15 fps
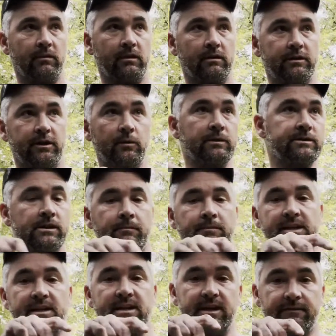doing something
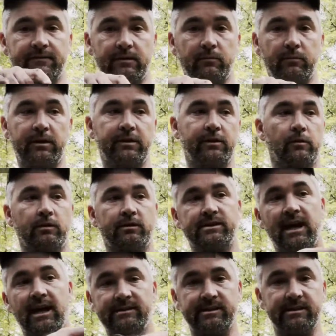different with your
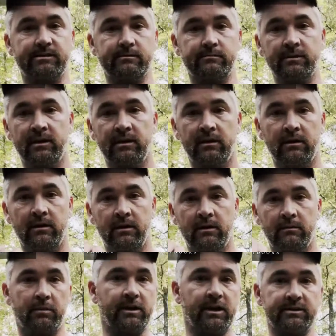sight system
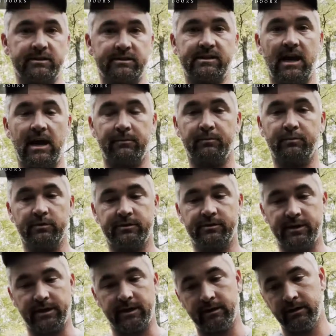because it's time to pull the
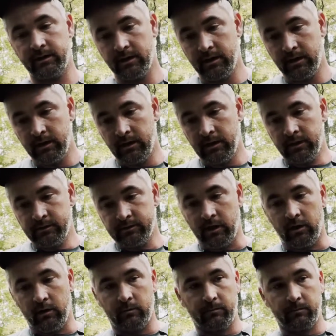trigger. So